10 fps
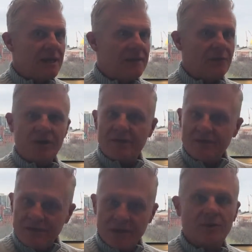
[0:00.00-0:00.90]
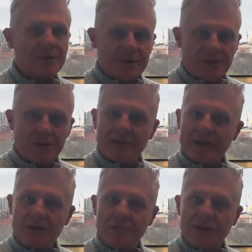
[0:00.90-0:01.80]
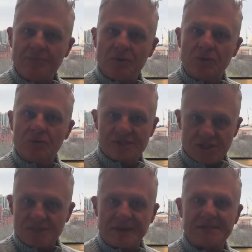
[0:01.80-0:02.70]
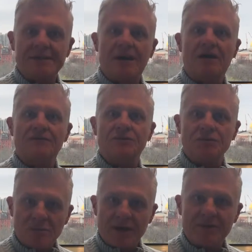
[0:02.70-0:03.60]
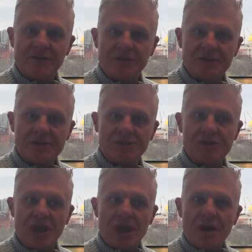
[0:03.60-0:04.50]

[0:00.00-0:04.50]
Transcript: that we have theory theoretical people, such as myself, who do quite a bit of research,